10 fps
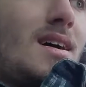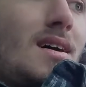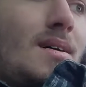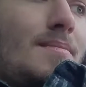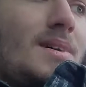
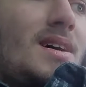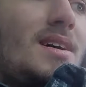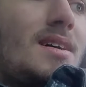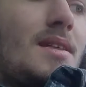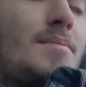
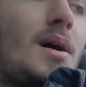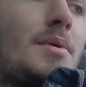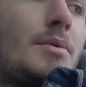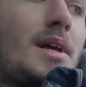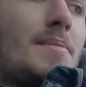They'd probably
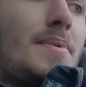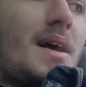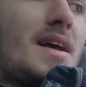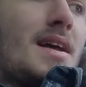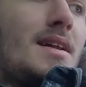want to get
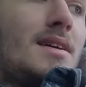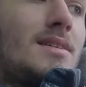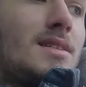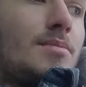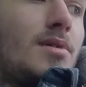paid
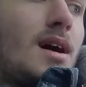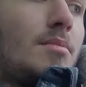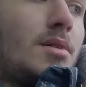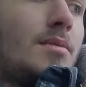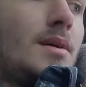is the
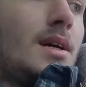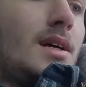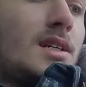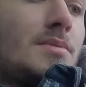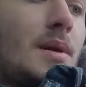problem.
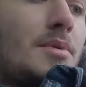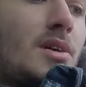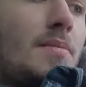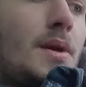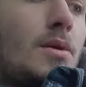So maybe the
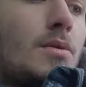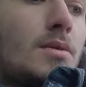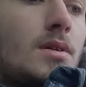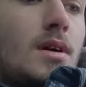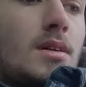
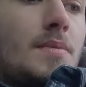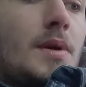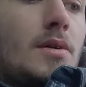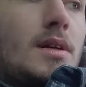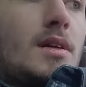
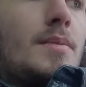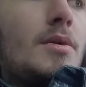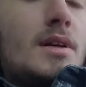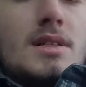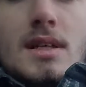
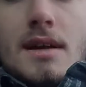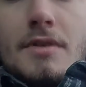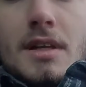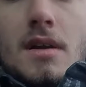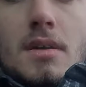communities could have
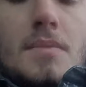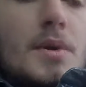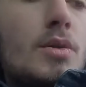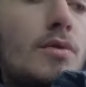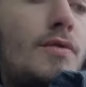like a
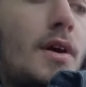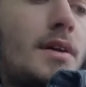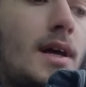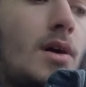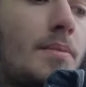communal fund
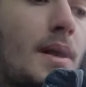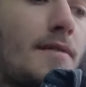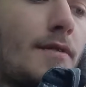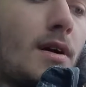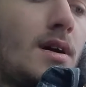to help pay
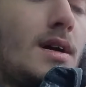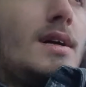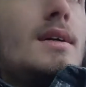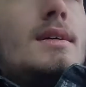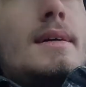for.
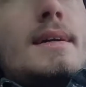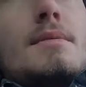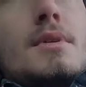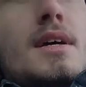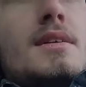
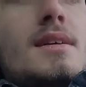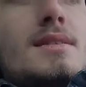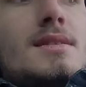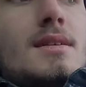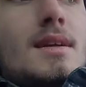Well then
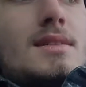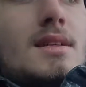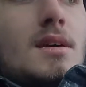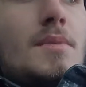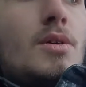I guess the
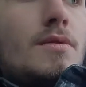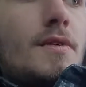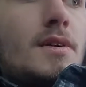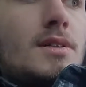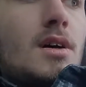communal
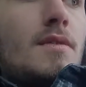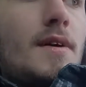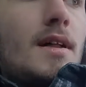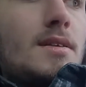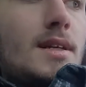fund is all
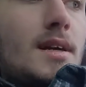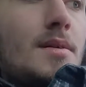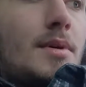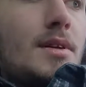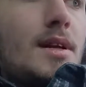voluntary,
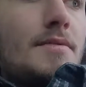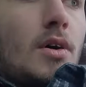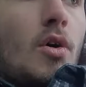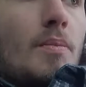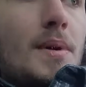but you'd have to
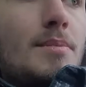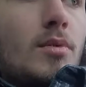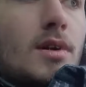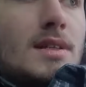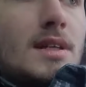hope
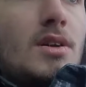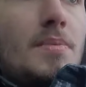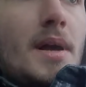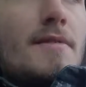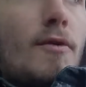people continue to
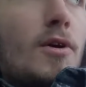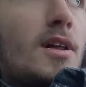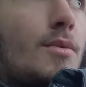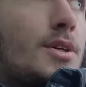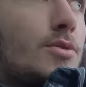pay for it.
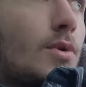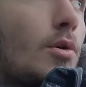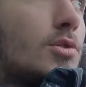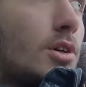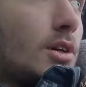Otherwise, your
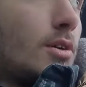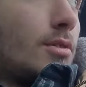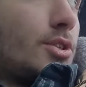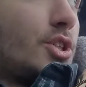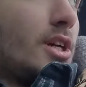roads are going to go
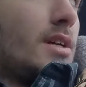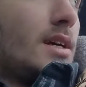to shit.